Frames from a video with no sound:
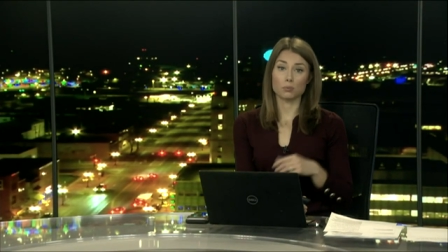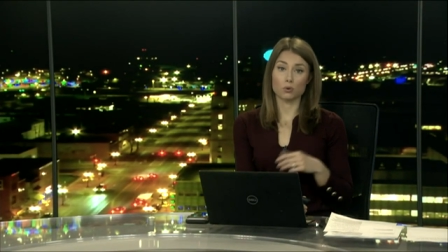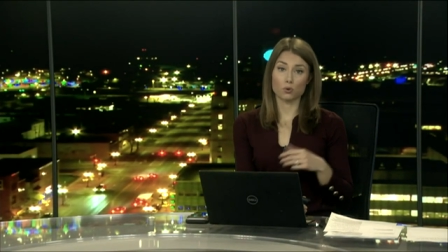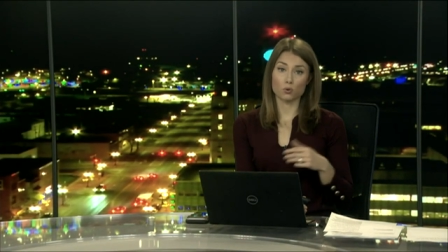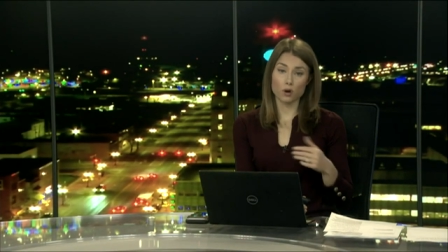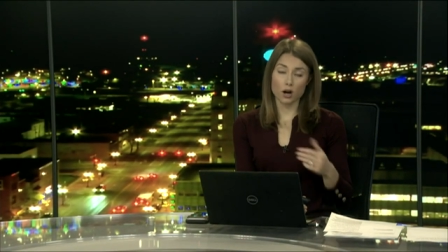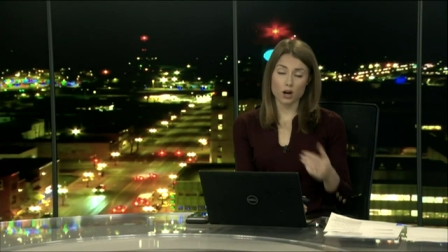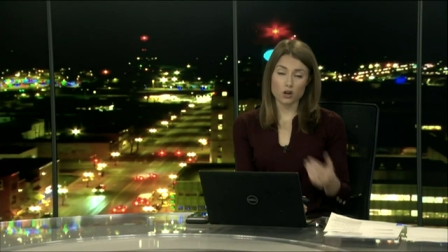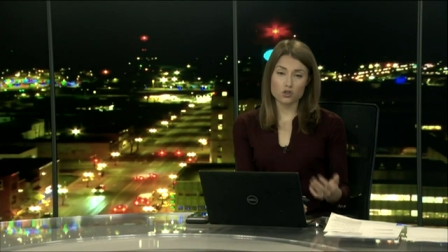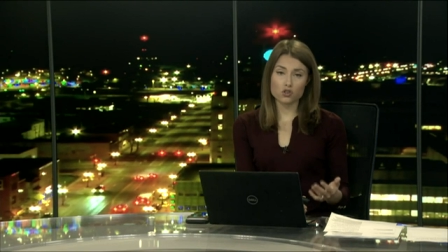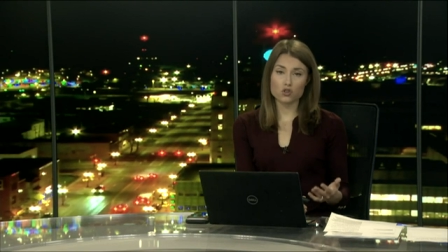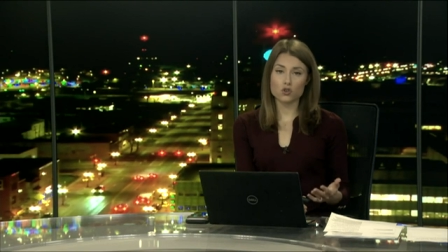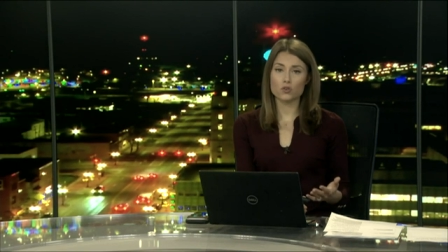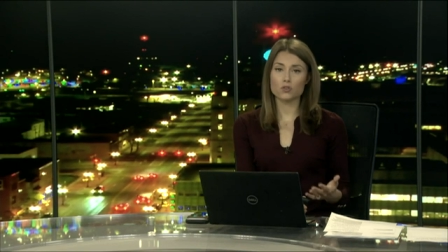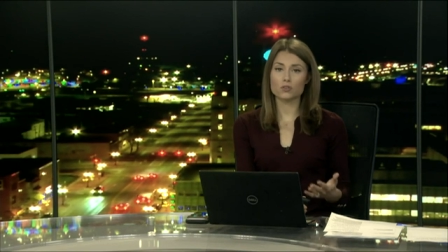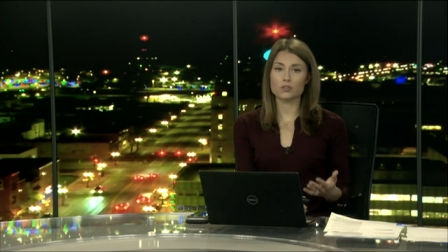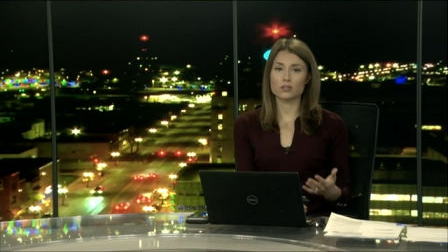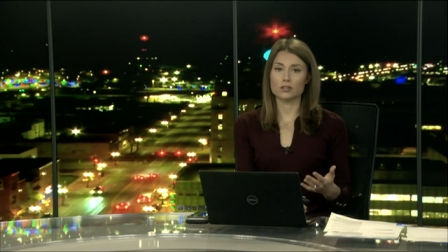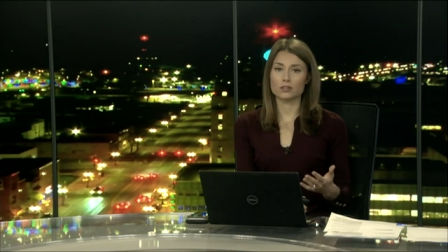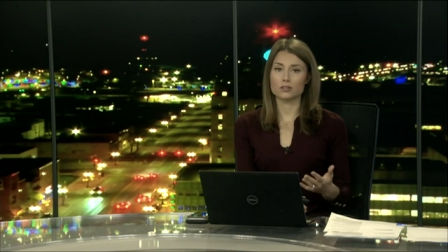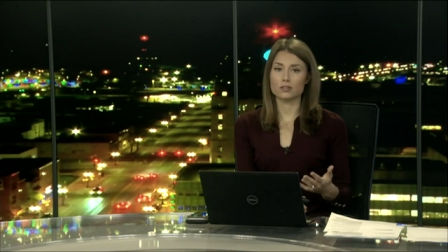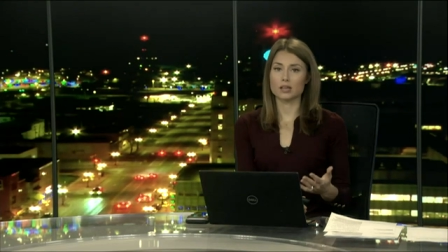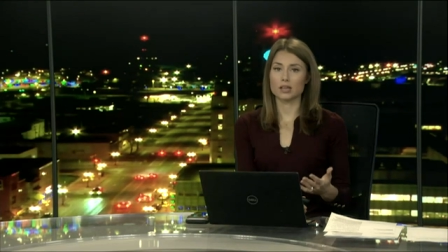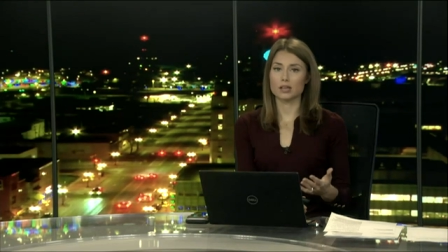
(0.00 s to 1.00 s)
pressured
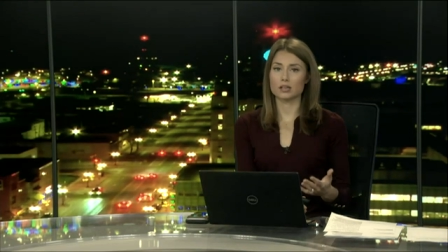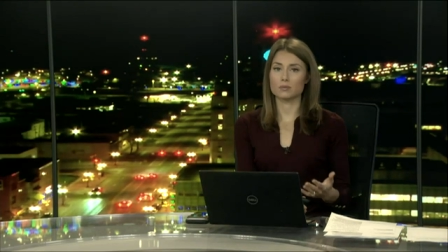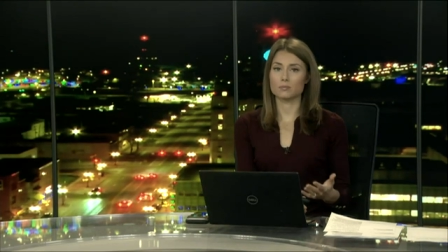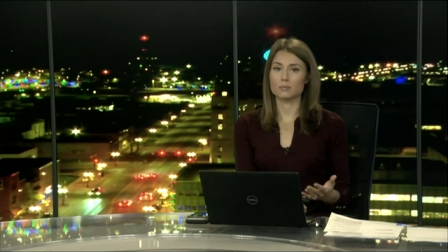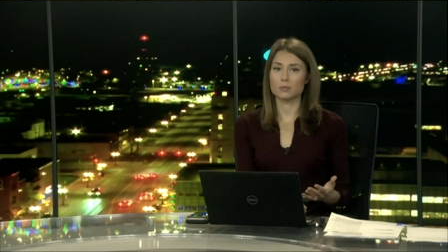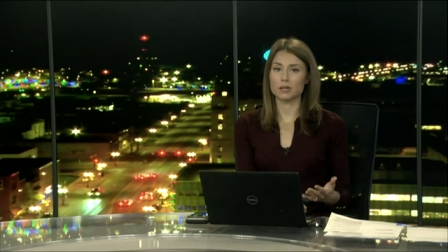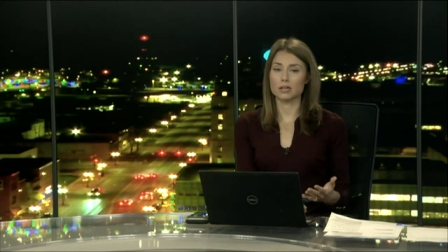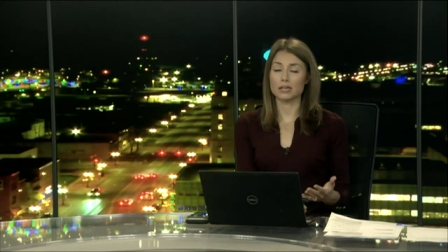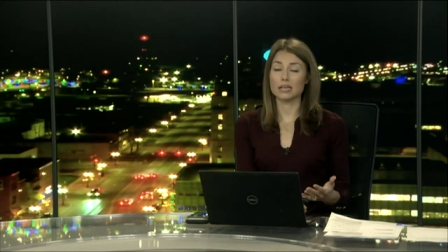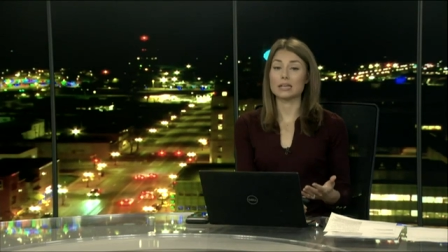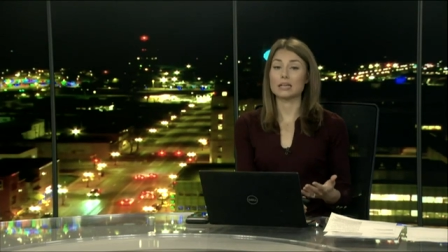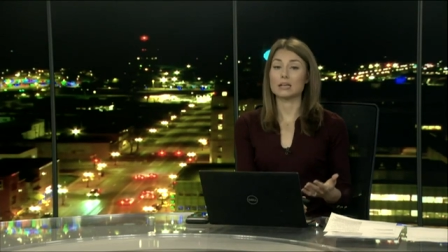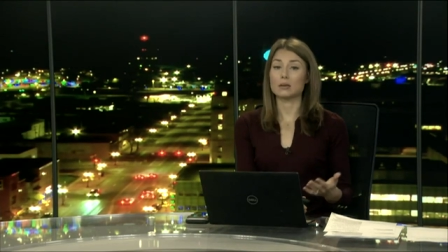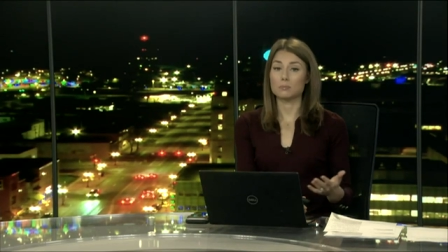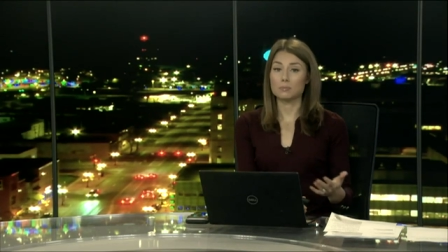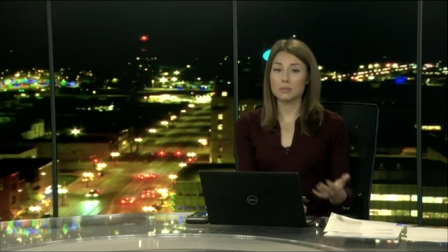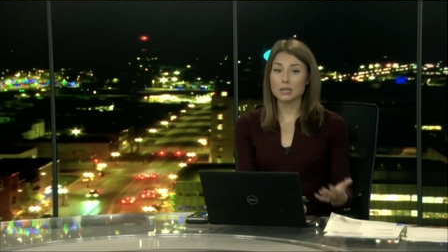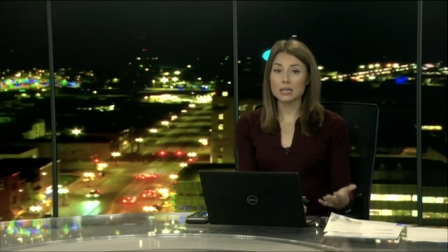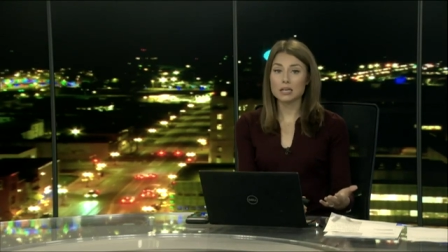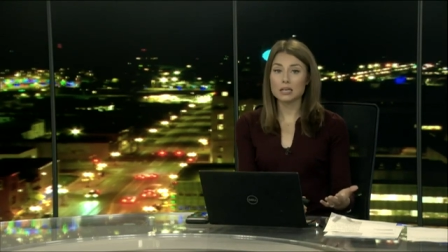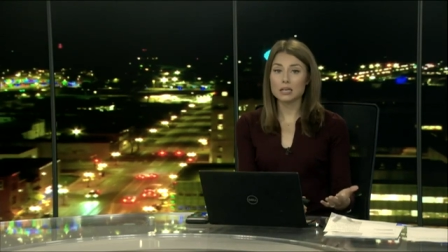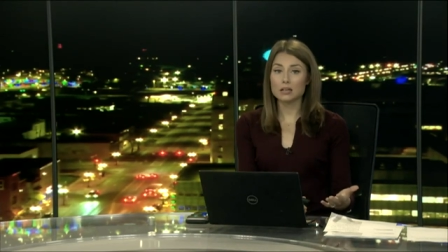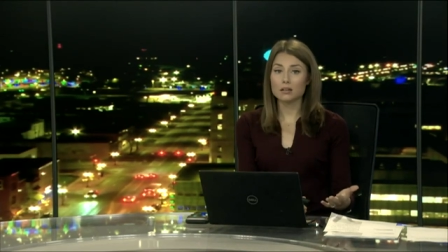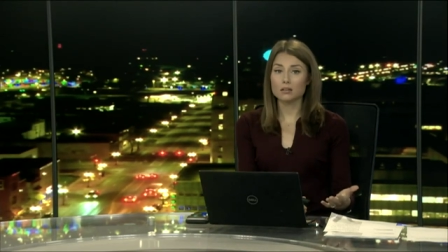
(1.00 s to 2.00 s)
to send money
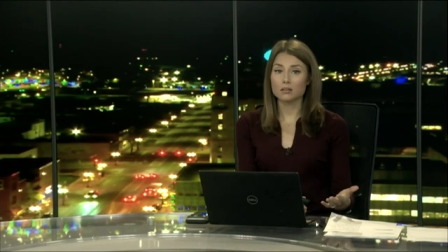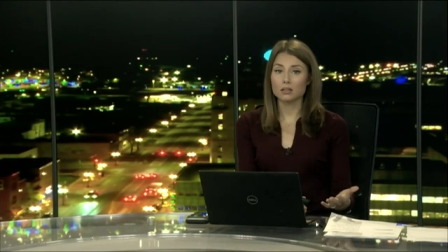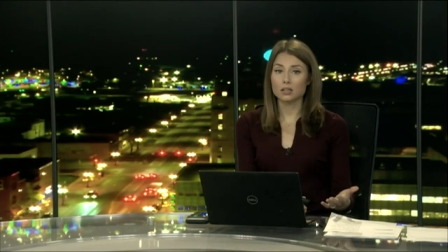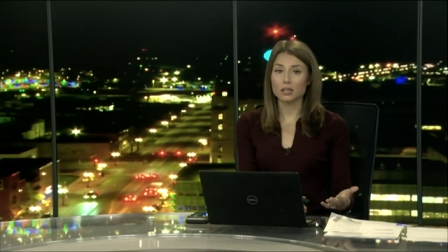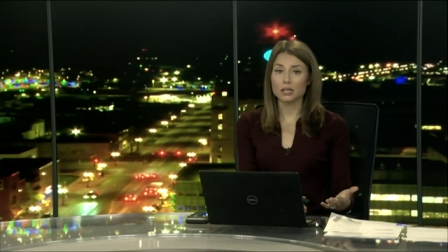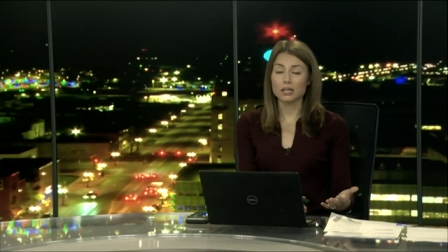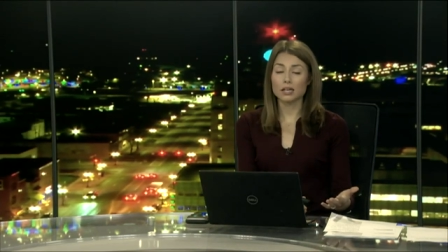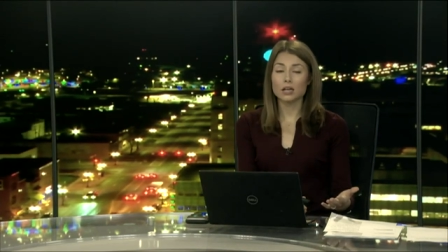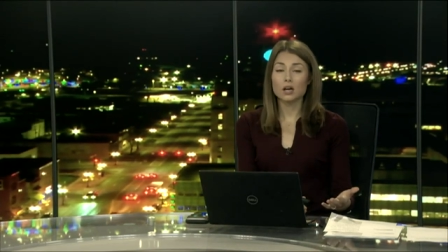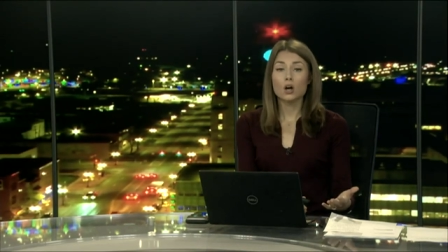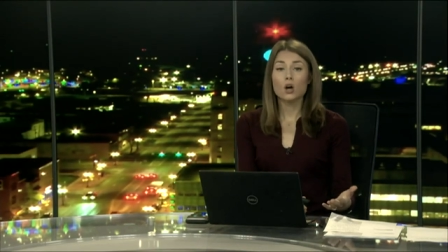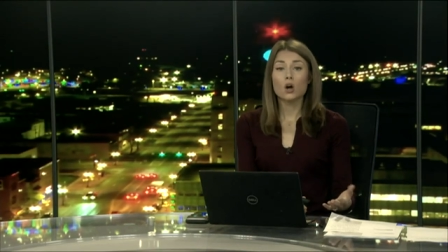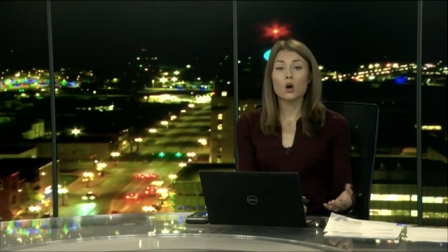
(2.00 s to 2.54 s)
immediately